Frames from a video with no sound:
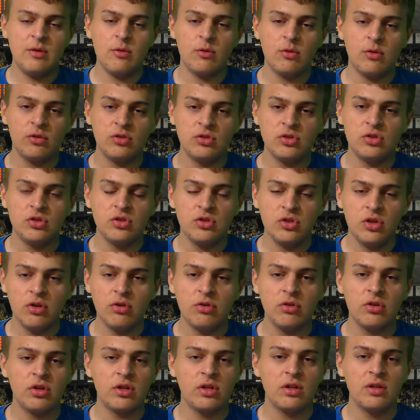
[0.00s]
They were
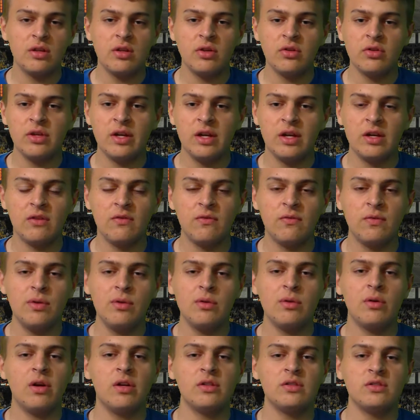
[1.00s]
so good. They only had a
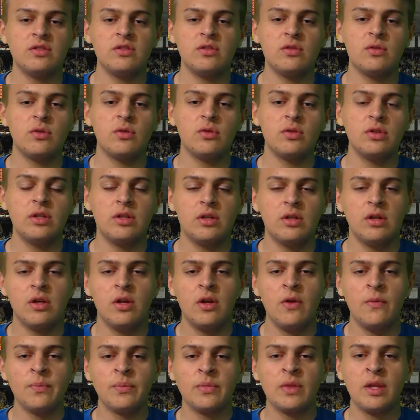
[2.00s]
few losses the whole
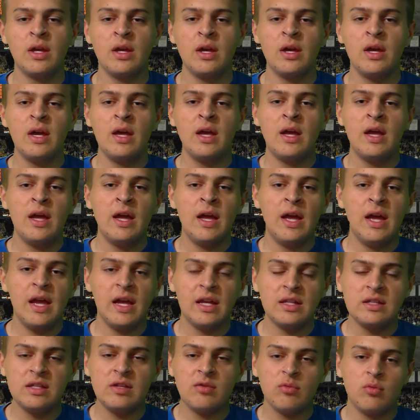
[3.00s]
year,
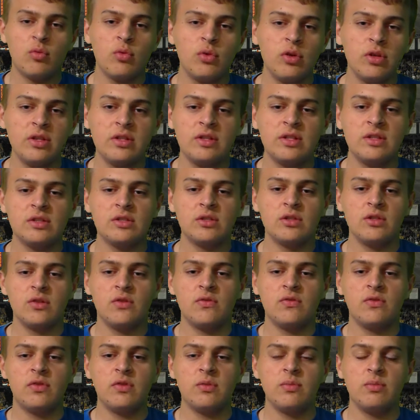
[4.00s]
and they really
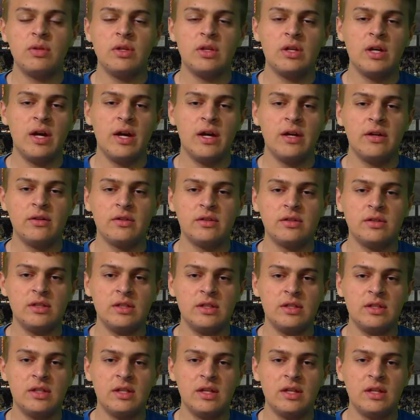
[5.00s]
deserved to be a
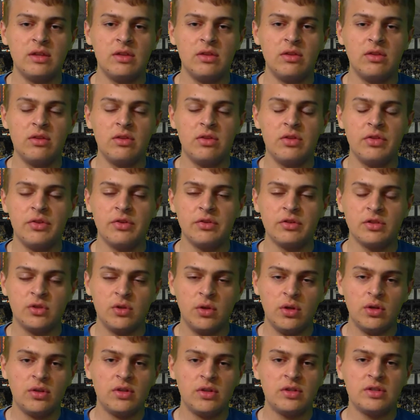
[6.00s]
higher seed. And
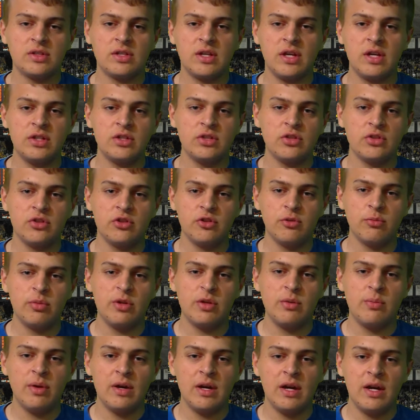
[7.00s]
their strength of schedule
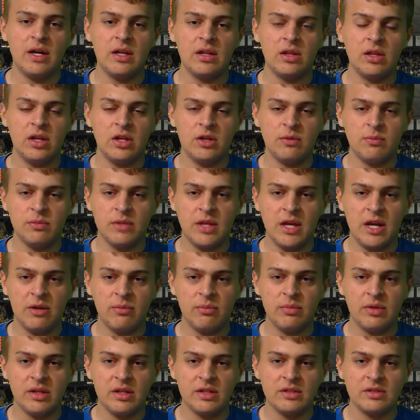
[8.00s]
and their BPI let them
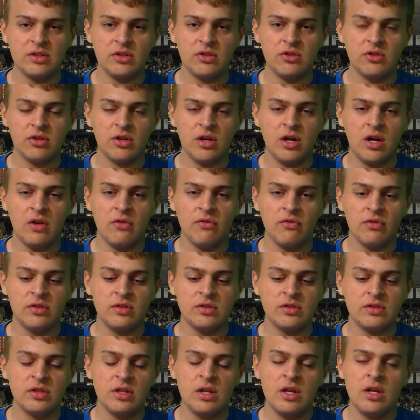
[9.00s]
down, because in their
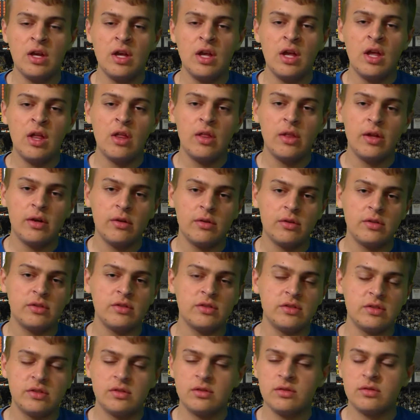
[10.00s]
conference
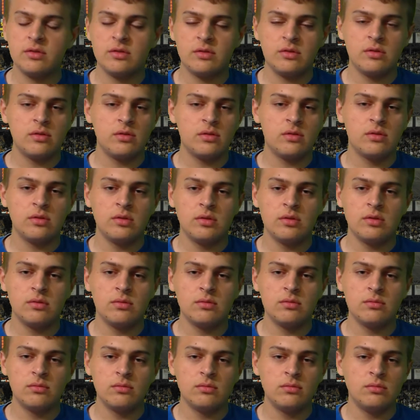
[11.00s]
there is
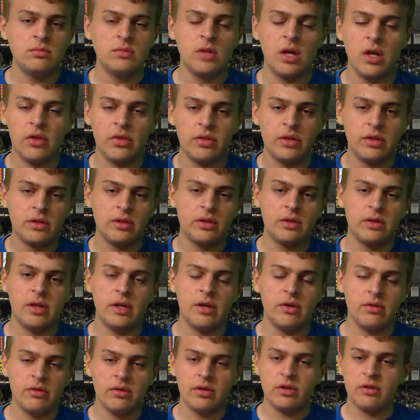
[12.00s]

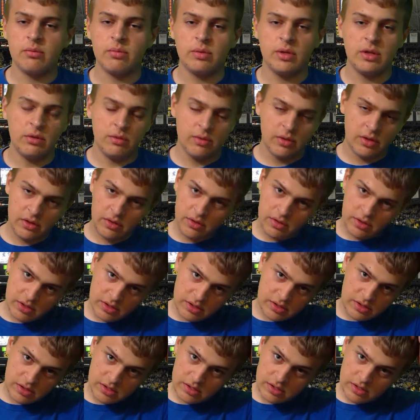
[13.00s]
nothing there to compete
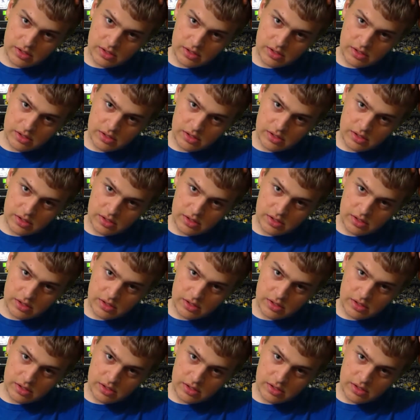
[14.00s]
with.